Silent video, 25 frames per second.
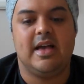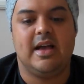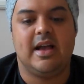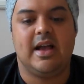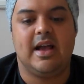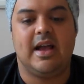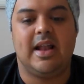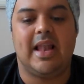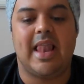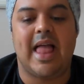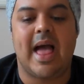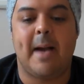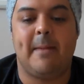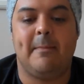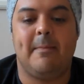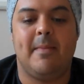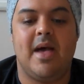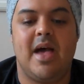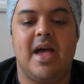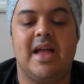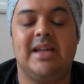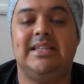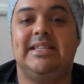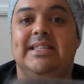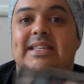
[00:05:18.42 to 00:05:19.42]

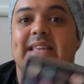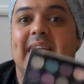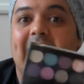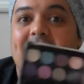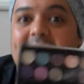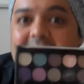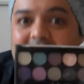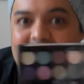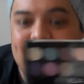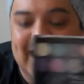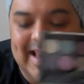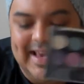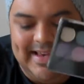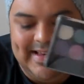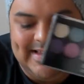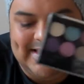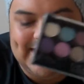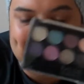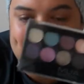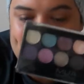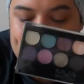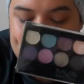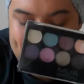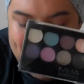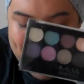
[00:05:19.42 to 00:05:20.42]
Glamour
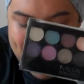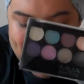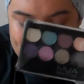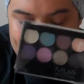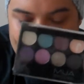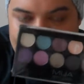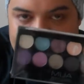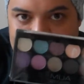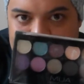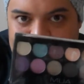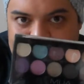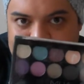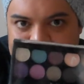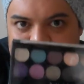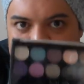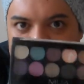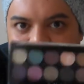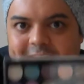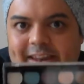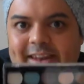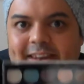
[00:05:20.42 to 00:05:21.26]
Days palette.